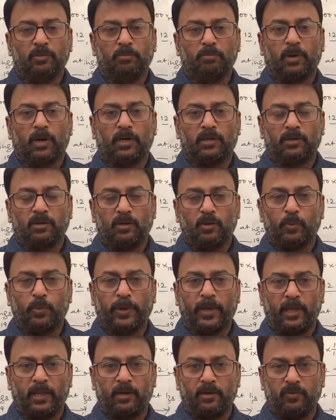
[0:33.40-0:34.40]
But
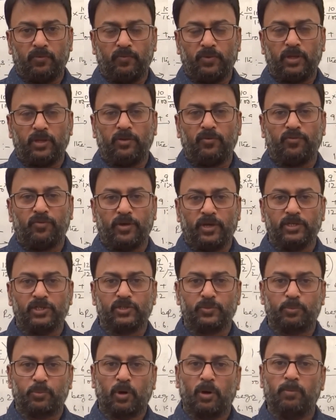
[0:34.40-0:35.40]
where we
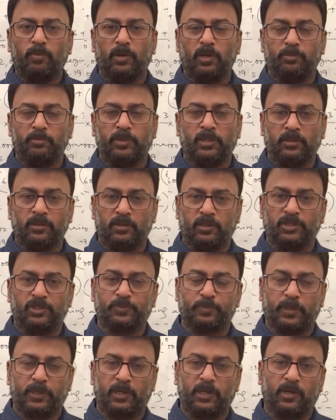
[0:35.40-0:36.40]
face problem in this
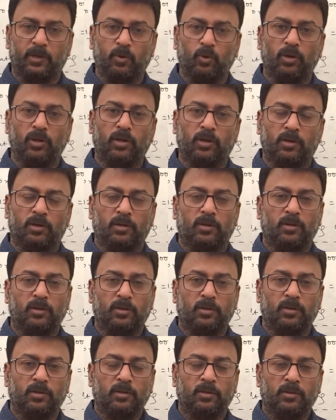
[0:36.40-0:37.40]
particular
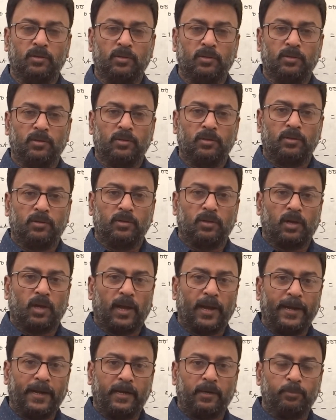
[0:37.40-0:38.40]

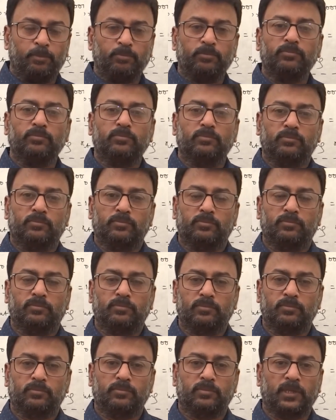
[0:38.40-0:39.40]
item,
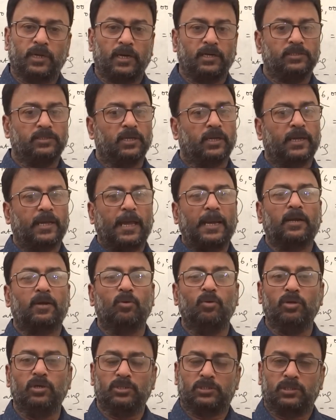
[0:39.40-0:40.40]
that is a
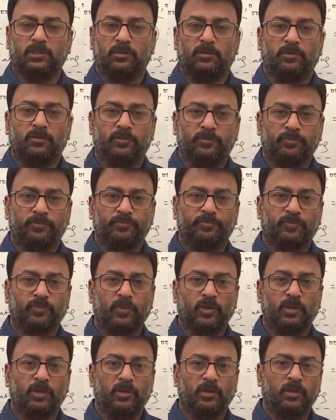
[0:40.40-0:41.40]
calculation.
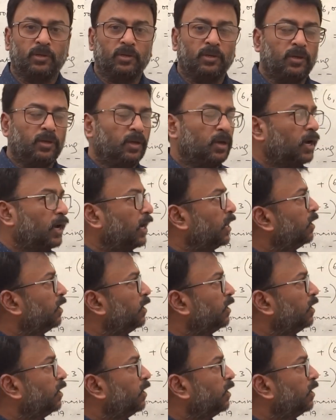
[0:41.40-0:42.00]
I